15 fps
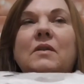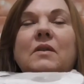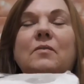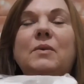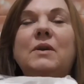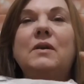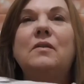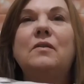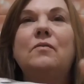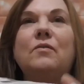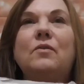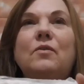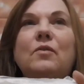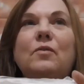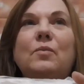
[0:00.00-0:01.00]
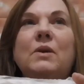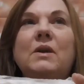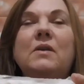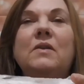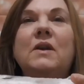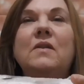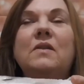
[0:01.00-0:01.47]
this week is the first
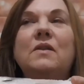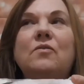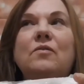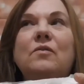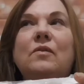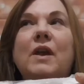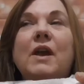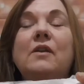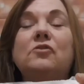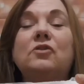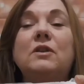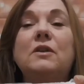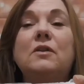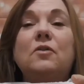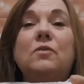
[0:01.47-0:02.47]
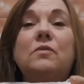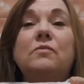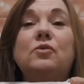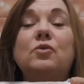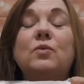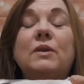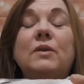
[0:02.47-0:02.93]
week that there is actually a lot
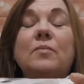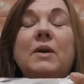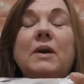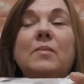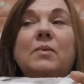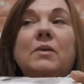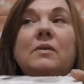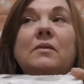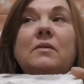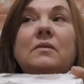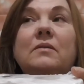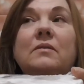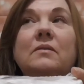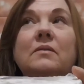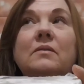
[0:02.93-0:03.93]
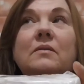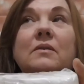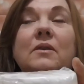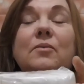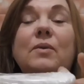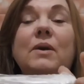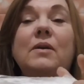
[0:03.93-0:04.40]
of toilet paper
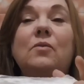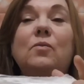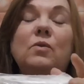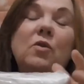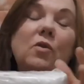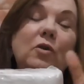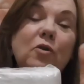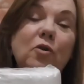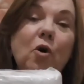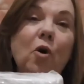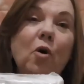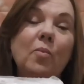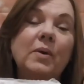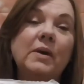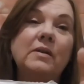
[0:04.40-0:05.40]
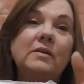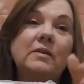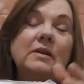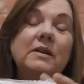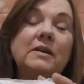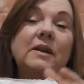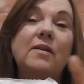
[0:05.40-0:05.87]
around. Well, not a lot, but
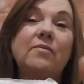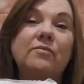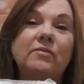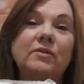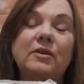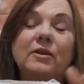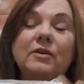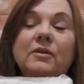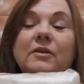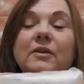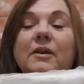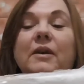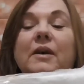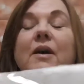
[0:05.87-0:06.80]
enough, you know.